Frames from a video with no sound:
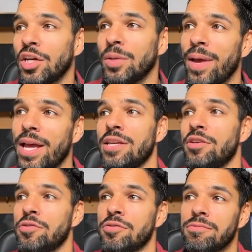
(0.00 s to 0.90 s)
could pay
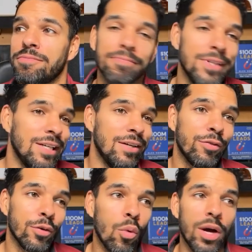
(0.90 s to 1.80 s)
you
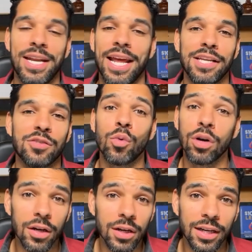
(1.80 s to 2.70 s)
for 1 day's
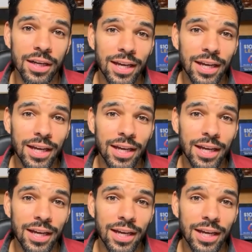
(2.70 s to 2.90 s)
work.